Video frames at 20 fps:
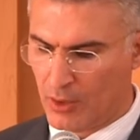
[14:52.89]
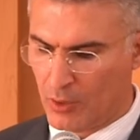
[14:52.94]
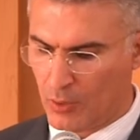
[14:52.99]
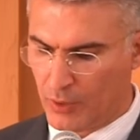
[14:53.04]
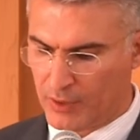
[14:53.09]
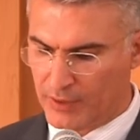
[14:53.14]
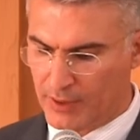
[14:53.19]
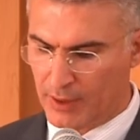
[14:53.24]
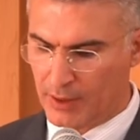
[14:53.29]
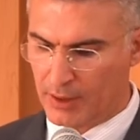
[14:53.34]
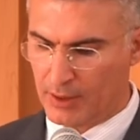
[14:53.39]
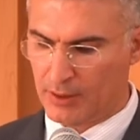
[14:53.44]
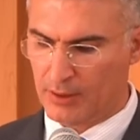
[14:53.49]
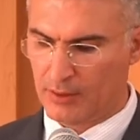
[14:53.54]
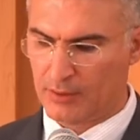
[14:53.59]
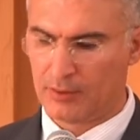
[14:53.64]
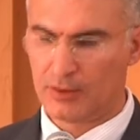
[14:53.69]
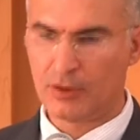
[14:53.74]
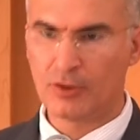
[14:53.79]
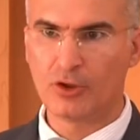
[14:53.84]

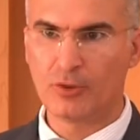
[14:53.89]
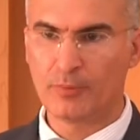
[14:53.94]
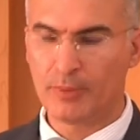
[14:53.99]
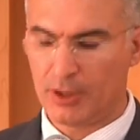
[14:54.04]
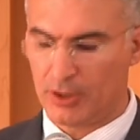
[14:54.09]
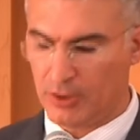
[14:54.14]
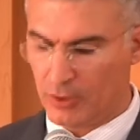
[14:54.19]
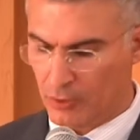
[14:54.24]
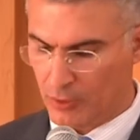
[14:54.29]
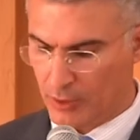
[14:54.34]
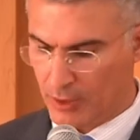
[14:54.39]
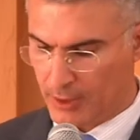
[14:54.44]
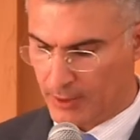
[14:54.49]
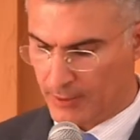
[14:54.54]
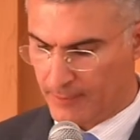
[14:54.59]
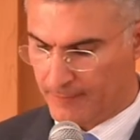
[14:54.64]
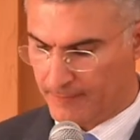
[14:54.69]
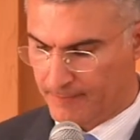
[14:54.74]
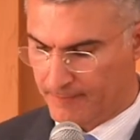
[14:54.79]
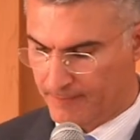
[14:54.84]
within the European Union.